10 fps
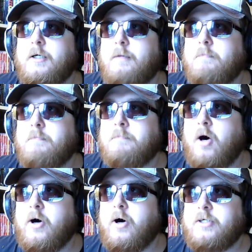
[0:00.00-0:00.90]

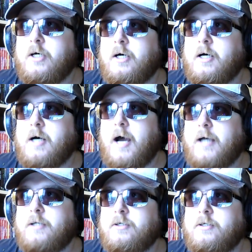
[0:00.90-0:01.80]
murder
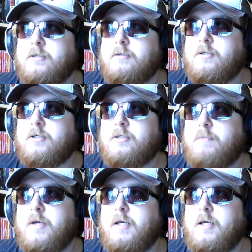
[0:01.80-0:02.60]
and just